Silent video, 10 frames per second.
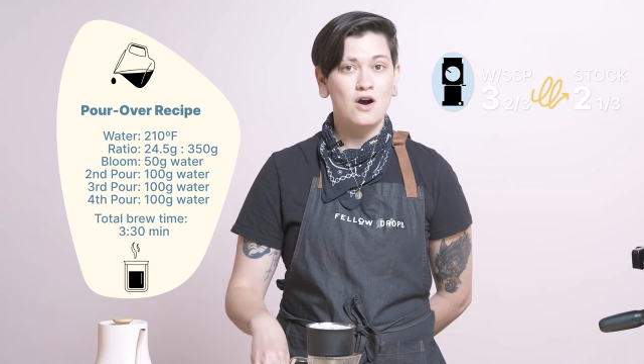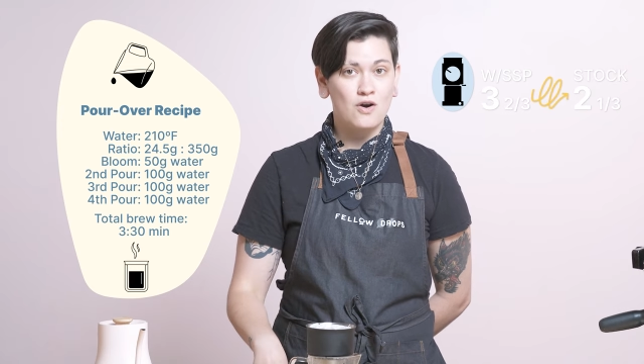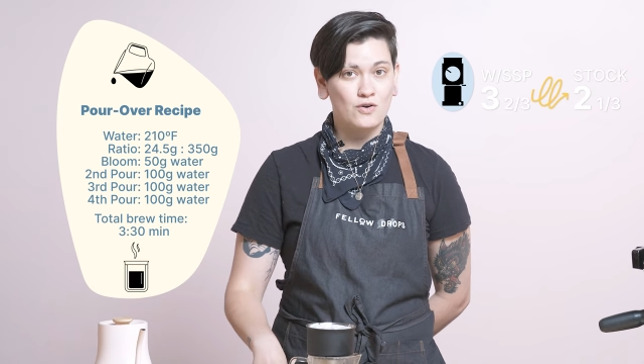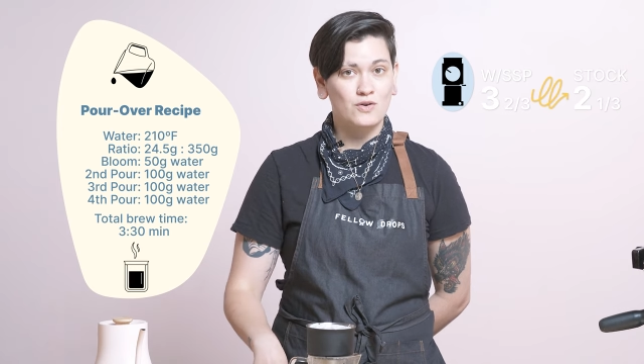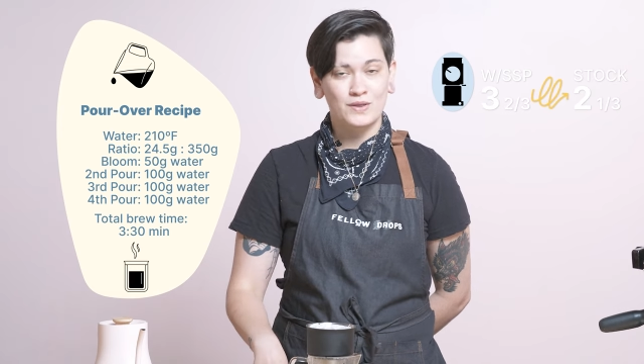
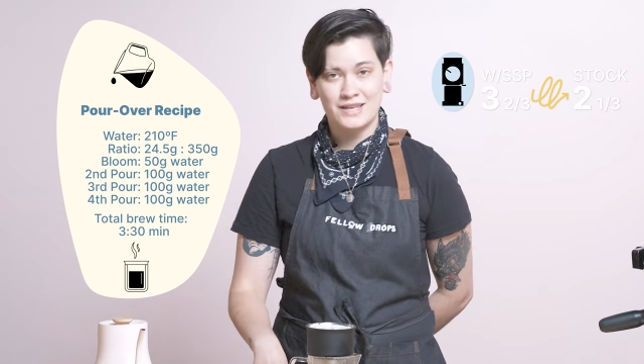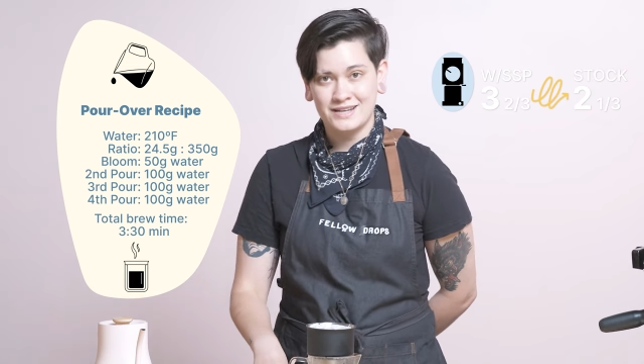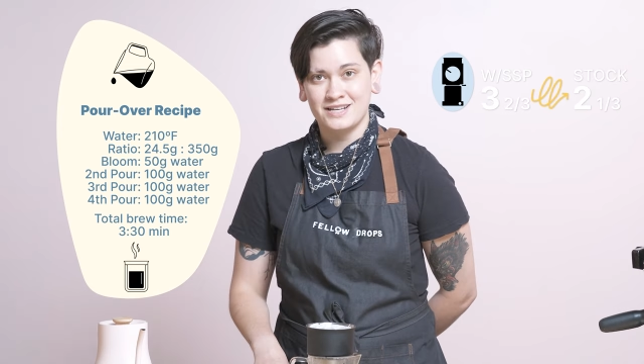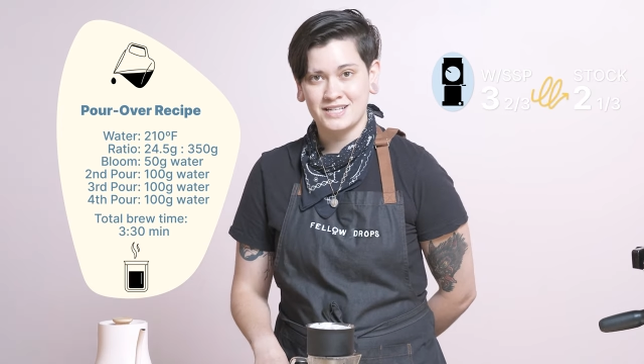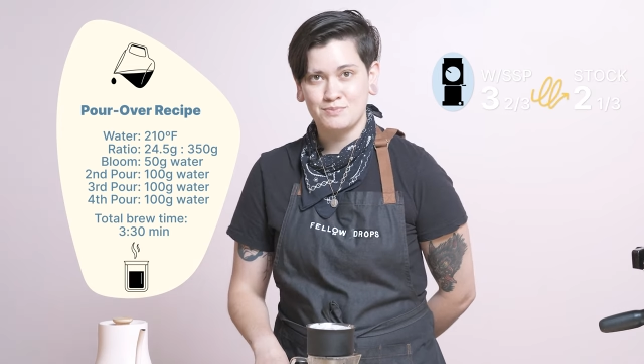oat with
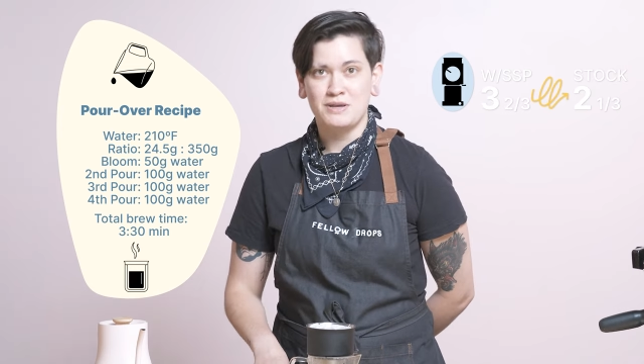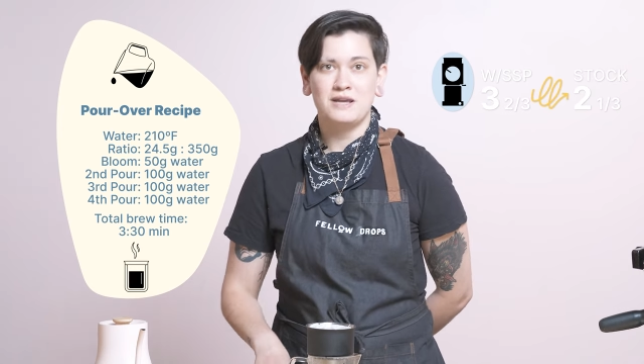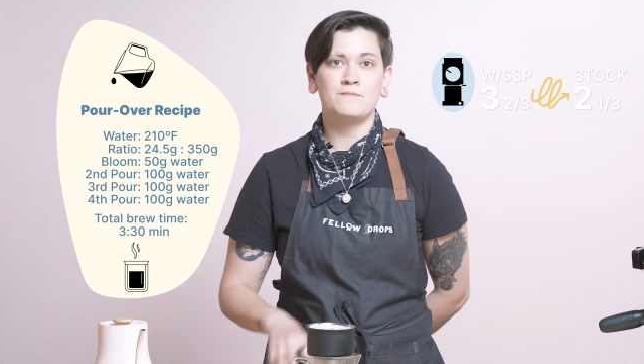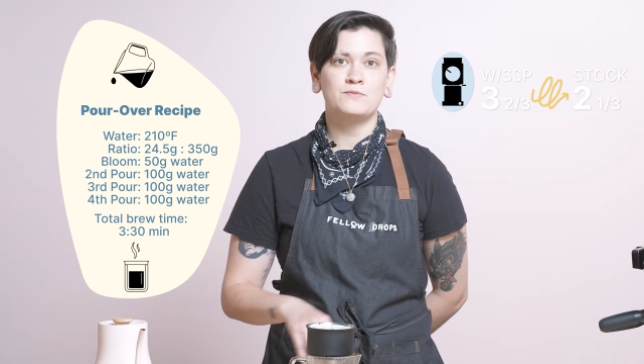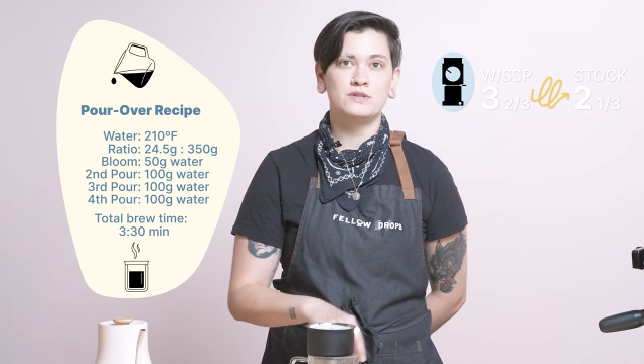
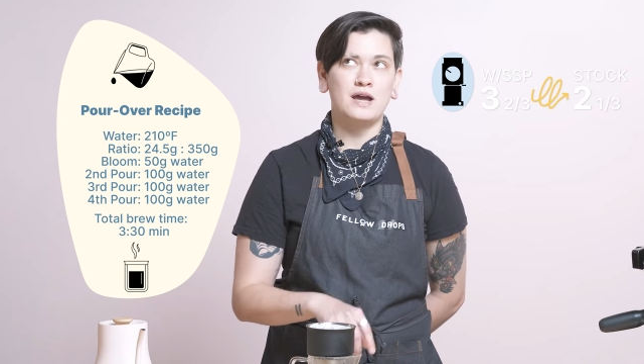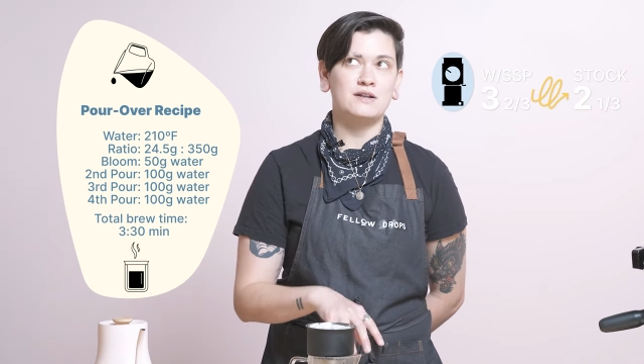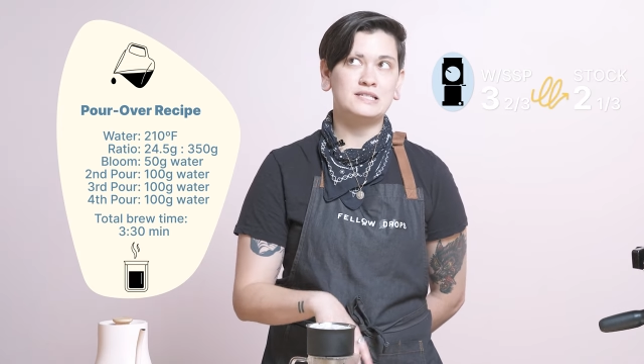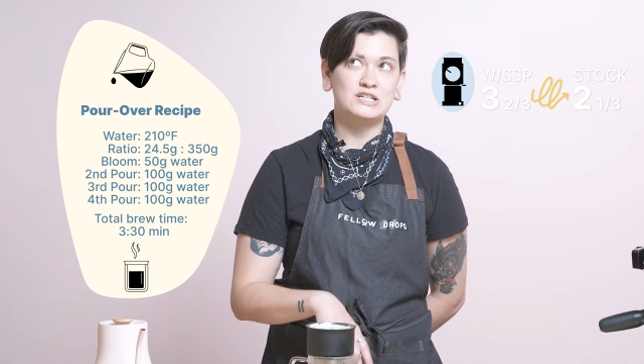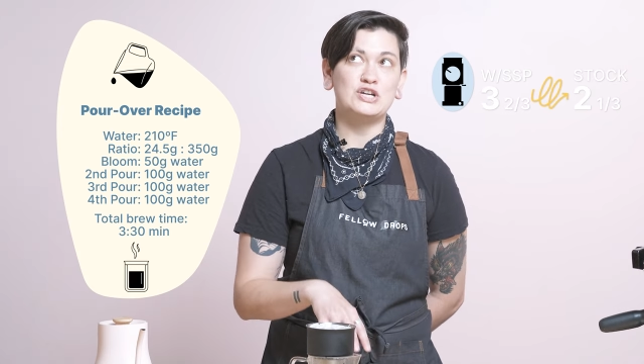SSP.
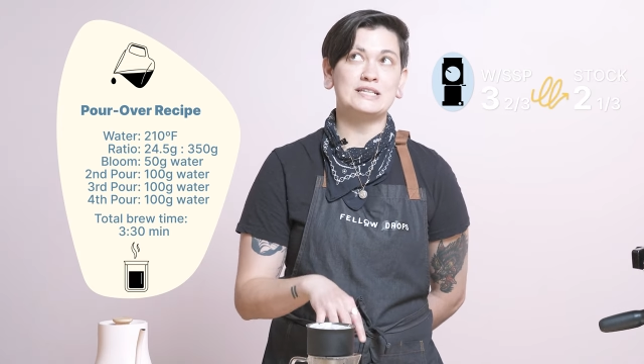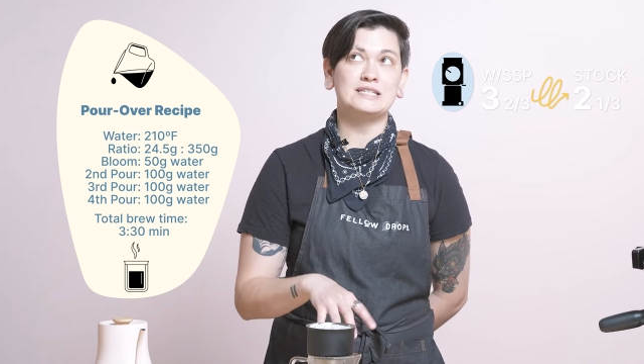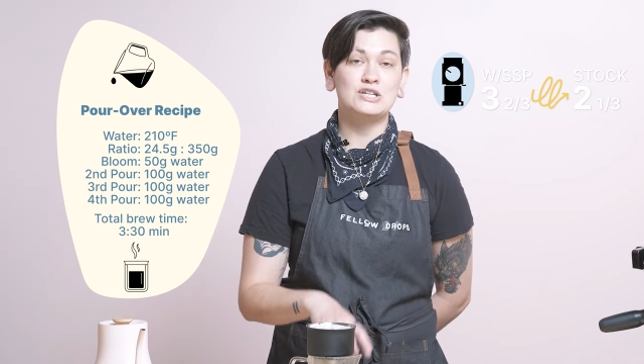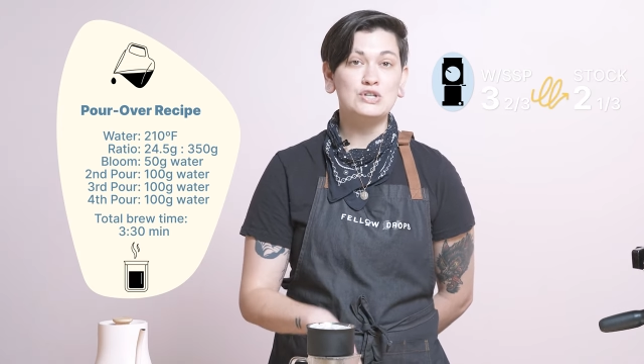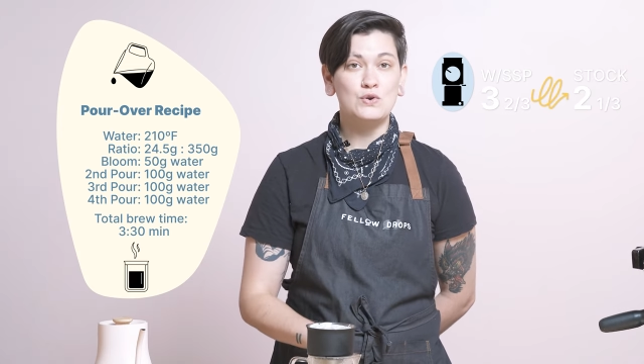I'd
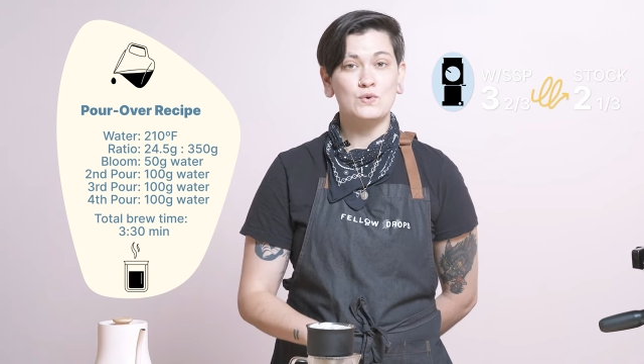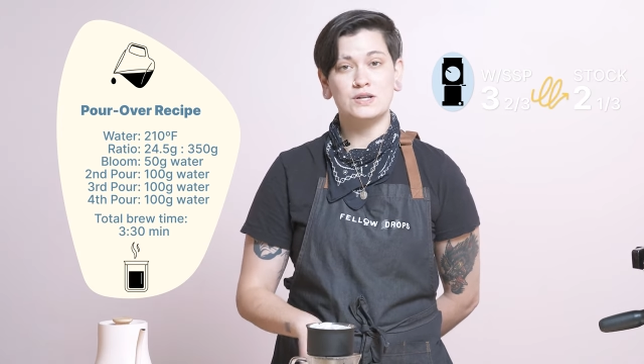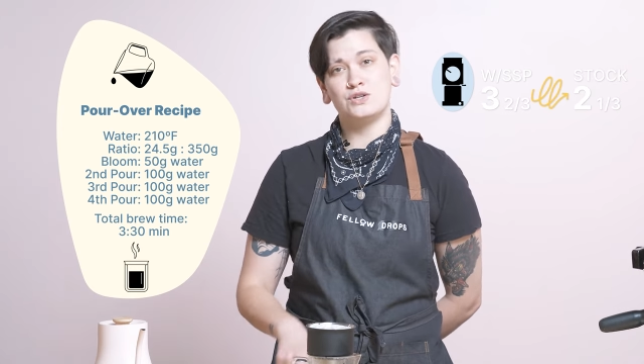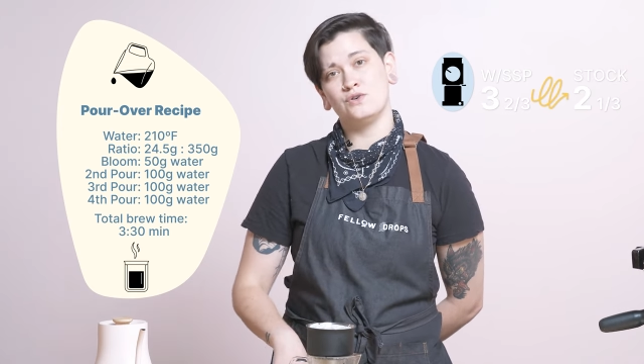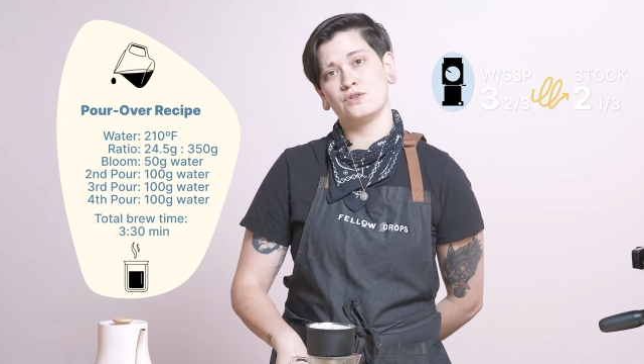suggest a
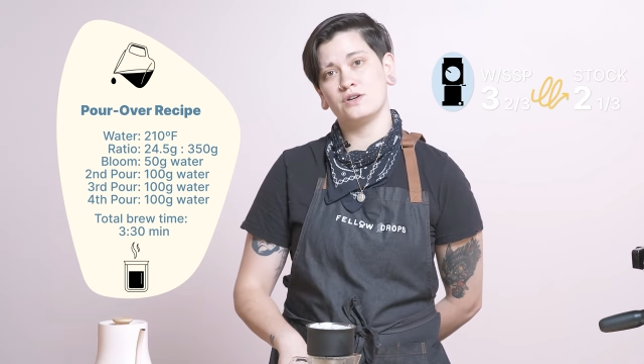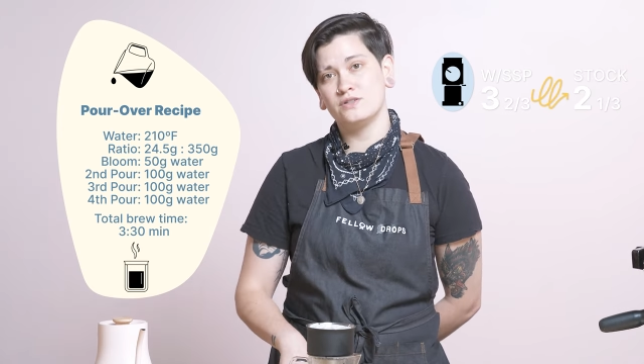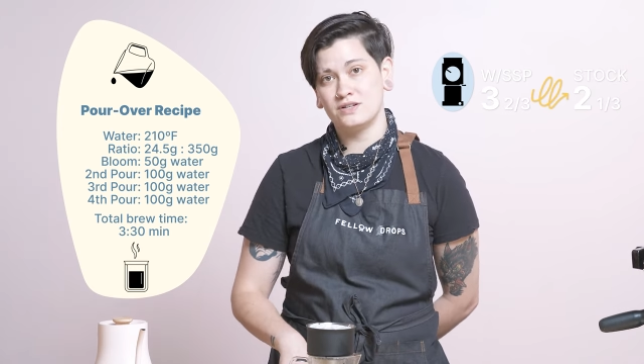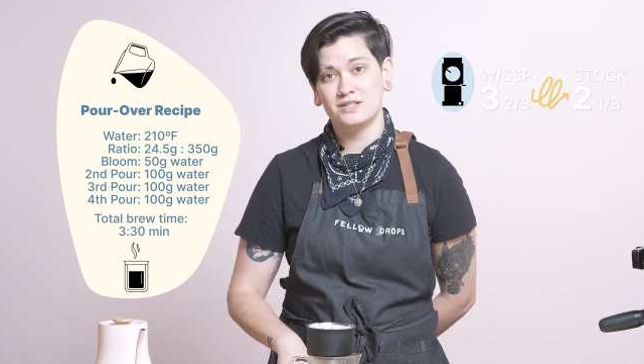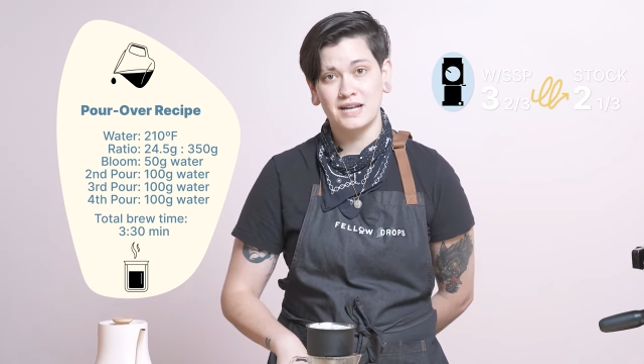2
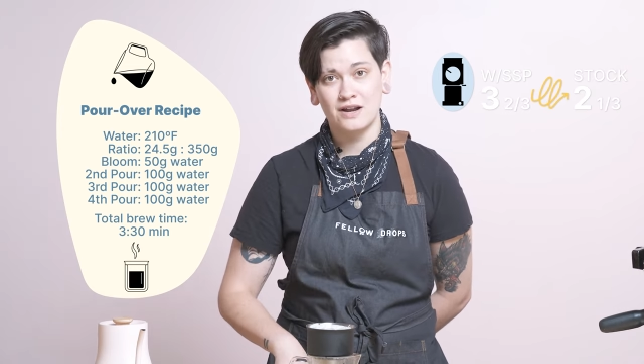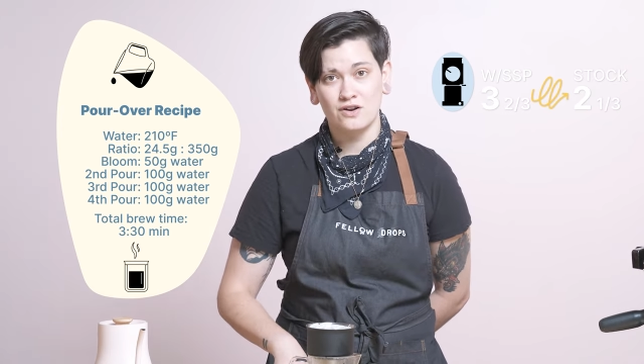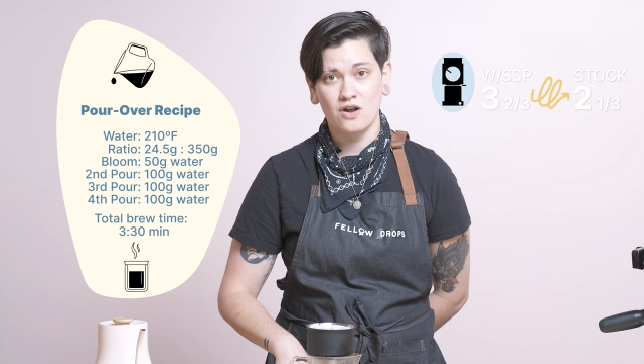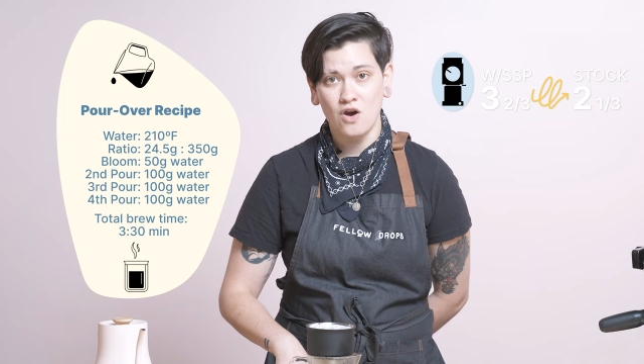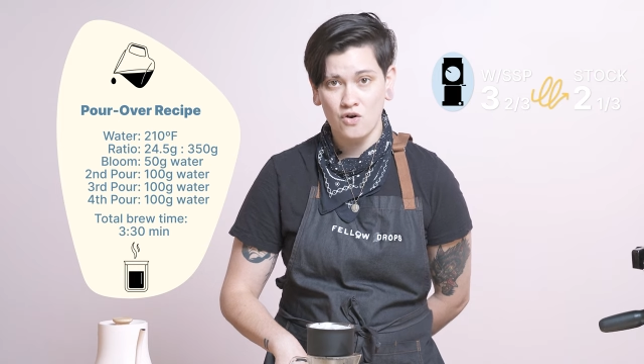2/3 on
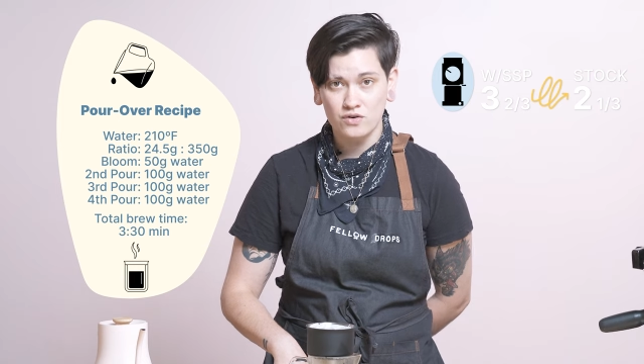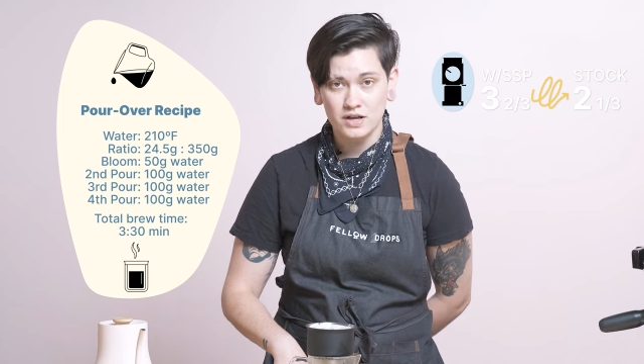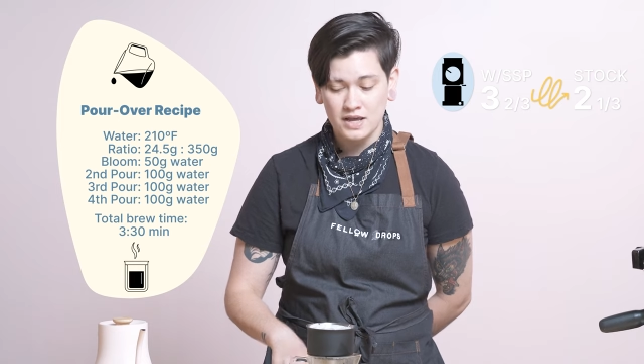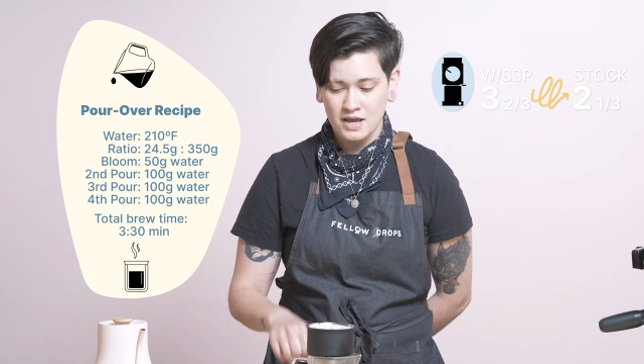standard oat.